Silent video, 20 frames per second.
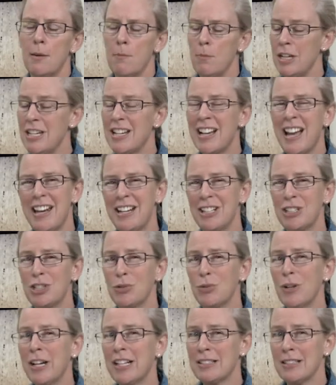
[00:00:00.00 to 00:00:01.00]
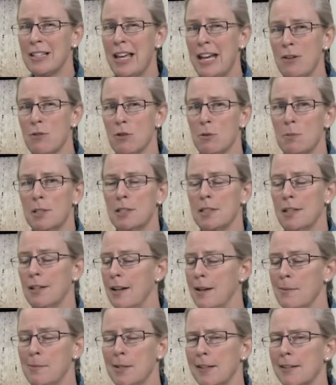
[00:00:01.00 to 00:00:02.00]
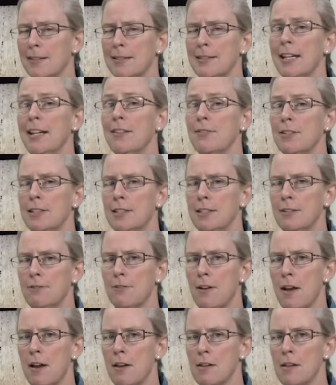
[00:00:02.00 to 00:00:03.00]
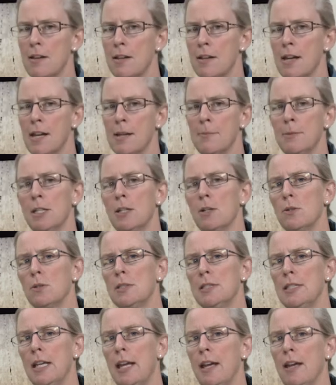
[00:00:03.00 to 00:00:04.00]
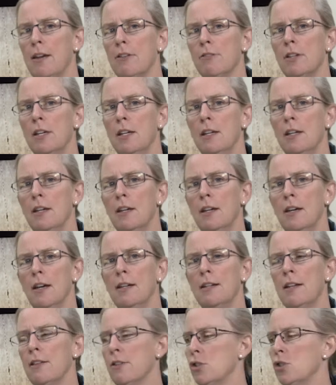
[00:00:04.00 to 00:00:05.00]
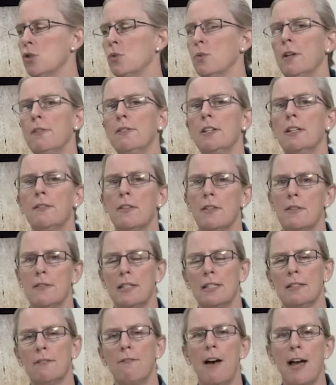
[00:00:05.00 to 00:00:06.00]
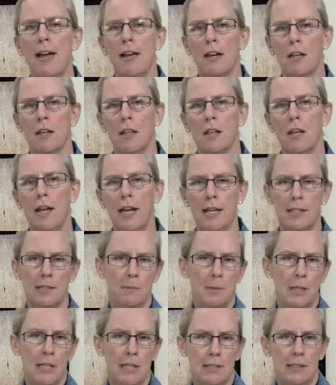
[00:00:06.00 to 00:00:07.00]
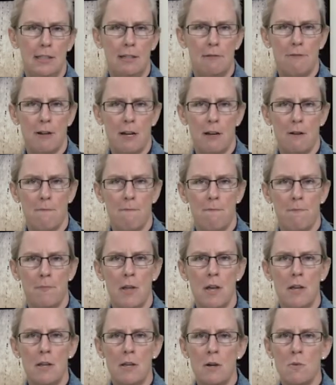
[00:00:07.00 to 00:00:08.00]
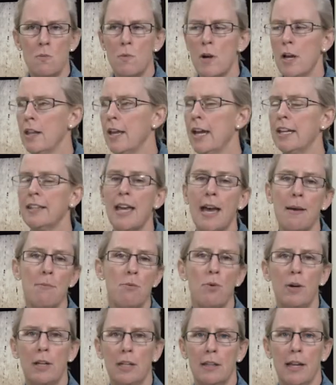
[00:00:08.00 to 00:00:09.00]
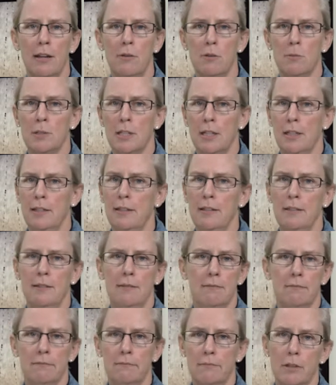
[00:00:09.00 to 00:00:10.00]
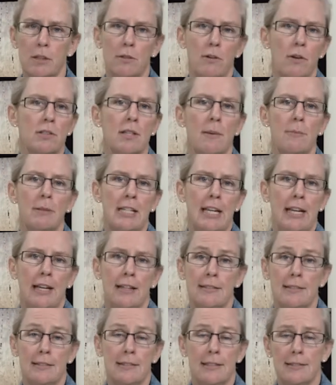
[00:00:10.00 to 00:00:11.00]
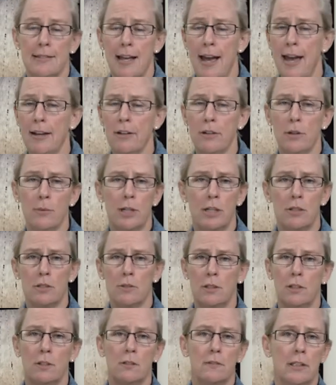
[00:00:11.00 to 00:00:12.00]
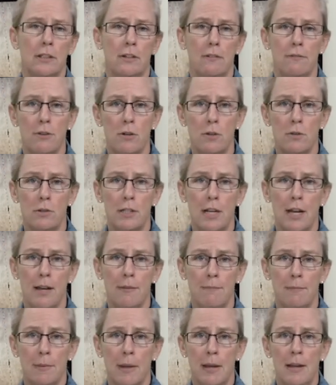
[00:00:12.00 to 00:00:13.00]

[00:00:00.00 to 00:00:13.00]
but you kind of tricked Lightroom. You said, I'm not going to save the TIFF file. I'm going to go save another derivative of this file as a PSD file. Well, at that point, Lightroom's like, throws up its hands and says, I don't know what you're doing over there in Photoshop,